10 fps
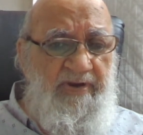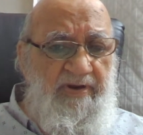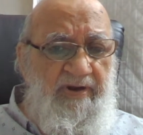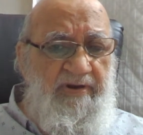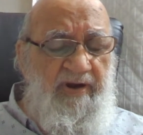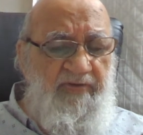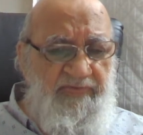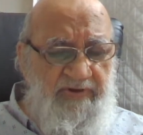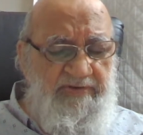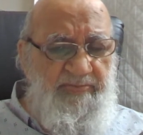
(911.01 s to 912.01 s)
And
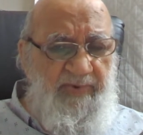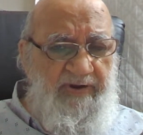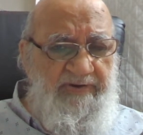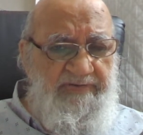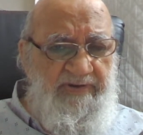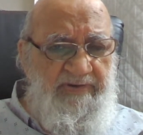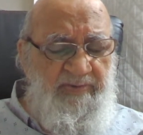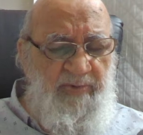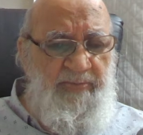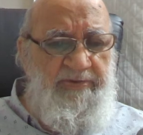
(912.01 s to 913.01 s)
after the partition,
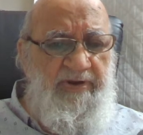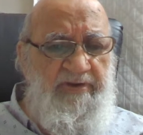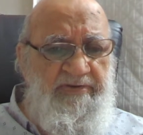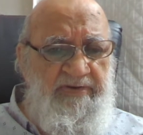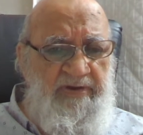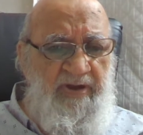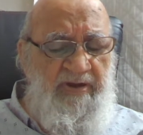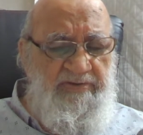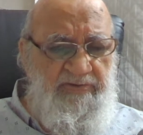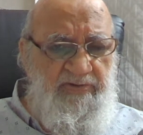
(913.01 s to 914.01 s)
Muhammad Ali Jinnah
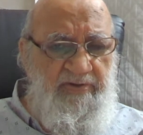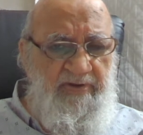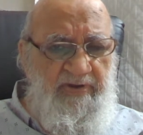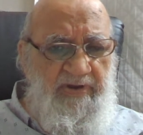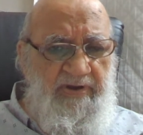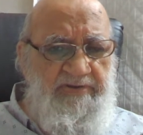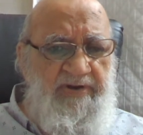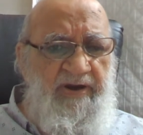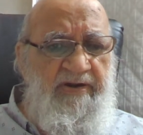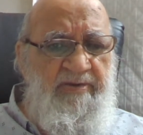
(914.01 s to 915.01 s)
also
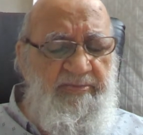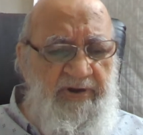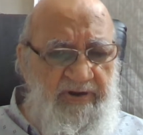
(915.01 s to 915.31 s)
assigned him the